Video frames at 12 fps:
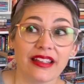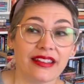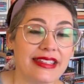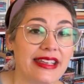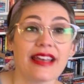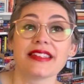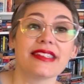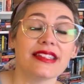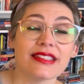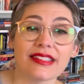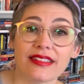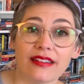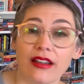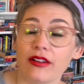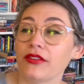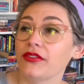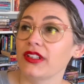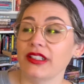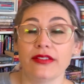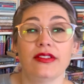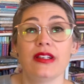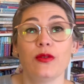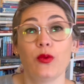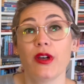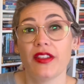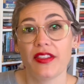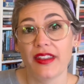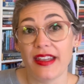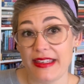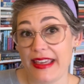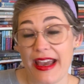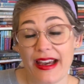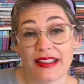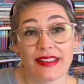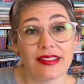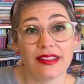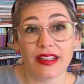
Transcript: the essence of living with a cat,